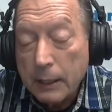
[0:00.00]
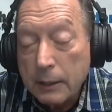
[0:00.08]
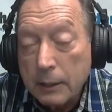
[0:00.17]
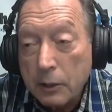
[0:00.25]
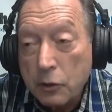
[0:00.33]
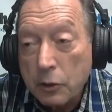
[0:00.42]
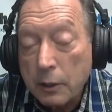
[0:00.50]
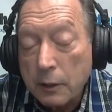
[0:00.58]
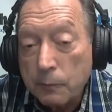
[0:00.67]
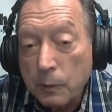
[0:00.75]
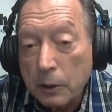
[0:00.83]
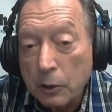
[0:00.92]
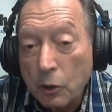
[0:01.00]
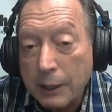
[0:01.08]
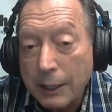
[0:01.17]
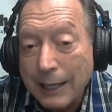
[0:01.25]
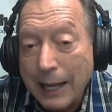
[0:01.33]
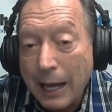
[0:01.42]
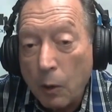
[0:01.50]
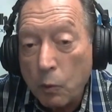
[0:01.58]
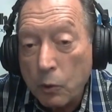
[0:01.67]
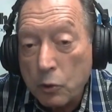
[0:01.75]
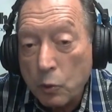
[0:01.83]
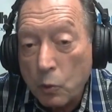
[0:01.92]
In addition, if we look at
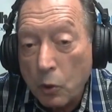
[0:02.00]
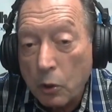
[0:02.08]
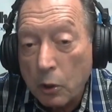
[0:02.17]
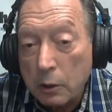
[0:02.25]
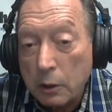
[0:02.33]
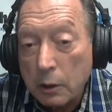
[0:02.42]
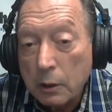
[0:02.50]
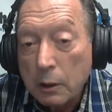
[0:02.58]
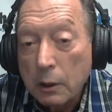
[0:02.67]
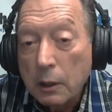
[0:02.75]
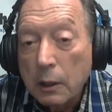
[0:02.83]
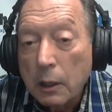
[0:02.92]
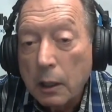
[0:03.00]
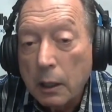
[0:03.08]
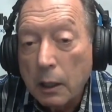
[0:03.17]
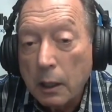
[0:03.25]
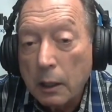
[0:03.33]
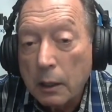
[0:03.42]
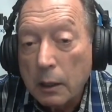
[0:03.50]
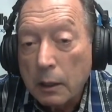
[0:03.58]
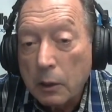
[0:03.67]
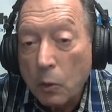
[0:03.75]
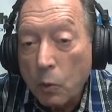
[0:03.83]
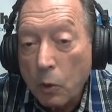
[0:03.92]
hours worked,
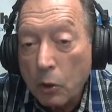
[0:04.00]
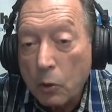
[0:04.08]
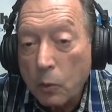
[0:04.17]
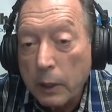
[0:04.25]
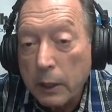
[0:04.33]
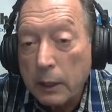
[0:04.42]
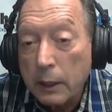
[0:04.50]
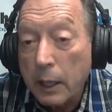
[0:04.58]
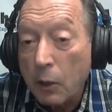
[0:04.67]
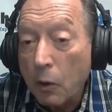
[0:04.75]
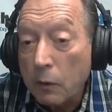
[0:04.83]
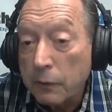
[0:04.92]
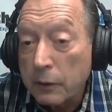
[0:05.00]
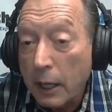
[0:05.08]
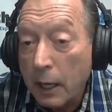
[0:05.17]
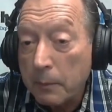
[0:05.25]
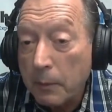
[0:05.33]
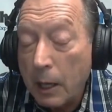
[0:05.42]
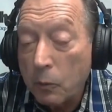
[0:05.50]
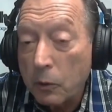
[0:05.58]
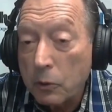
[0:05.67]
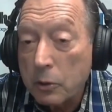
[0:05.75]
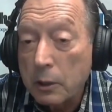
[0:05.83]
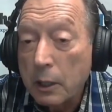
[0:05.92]
the work week, and overtime
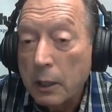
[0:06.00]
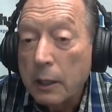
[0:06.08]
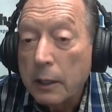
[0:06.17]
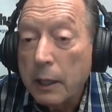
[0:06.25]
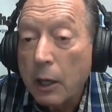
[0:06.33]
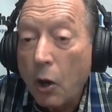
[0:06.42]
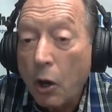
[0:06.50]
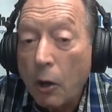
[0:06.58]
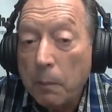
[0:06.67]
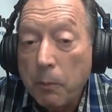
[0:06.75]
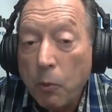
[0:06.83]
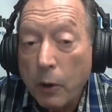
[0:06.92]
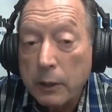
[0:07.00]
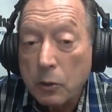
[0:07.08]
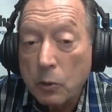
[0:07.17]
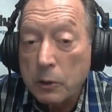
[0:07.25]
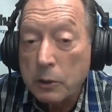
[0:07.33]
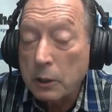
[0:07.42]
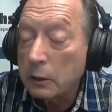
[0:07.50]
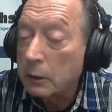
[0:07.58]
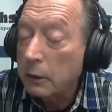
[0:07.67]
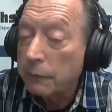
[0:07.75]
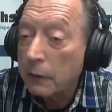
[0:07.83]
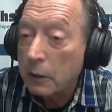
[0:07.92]
hours, they all point to a
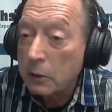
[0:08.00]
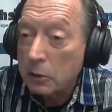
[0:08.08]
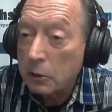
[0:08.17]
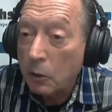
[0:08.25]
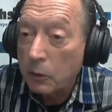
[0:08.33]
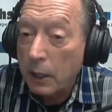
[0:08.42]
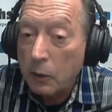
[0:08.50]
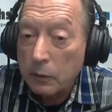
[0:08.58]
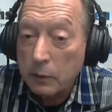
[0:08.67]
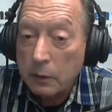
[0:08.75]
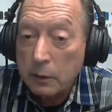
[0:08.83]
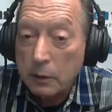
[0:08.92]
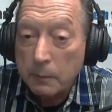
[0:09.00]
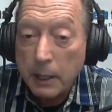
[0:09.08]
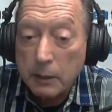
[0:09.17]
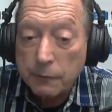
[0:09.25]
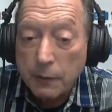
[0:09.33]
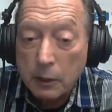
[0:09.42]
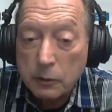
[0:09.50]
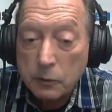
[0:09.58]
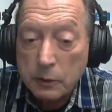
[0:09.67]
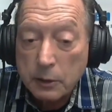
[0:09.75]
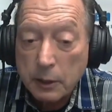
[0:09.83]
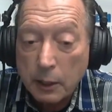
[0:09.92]
significant slowdown in the manufacturing
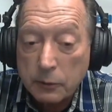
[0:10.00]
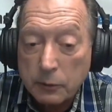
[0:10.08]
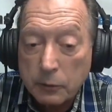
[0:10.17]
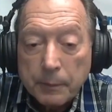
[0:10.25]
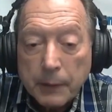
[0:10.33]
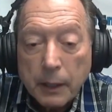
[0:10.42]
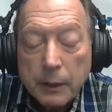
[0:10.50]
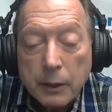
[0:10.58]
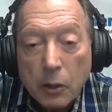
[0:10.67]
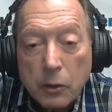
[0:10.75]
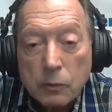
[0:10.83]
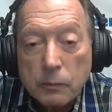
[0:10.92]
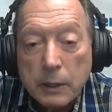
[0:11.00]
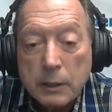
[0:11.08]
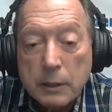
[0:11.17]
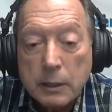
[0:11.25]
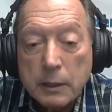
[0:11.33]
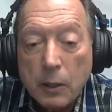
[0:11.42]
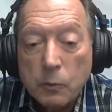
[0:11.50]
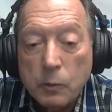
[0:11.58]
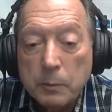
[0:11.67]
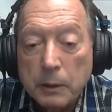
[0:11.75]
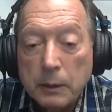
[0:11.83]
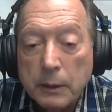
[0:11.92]
sector. Another reason that we
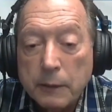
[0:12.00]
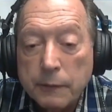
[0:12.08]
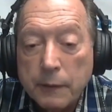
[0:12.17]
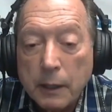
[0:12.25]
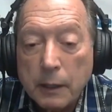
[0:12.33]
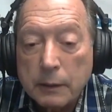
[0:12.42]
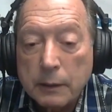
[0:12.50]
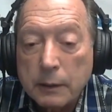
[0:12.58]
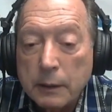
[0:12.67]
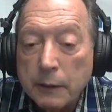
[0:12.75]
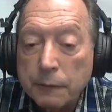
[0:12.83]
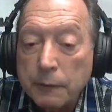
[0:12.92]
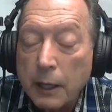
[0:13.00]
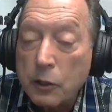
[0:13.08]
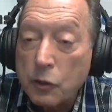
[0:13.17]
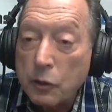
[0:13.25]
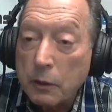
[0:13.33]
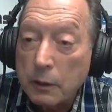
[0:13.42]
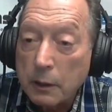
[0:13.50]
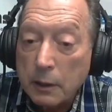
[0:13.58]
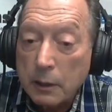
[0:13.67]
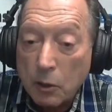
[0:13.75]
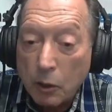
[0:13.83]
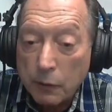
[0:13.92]
believe that deflation
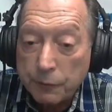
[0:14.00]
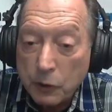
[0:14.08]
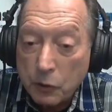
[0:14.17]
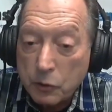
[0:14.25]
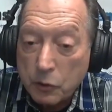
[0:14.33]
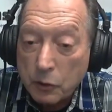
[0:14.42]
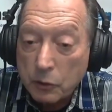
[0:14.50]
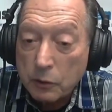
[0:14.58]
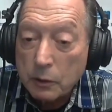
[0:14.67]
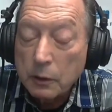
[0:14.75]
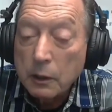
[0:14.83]
is our future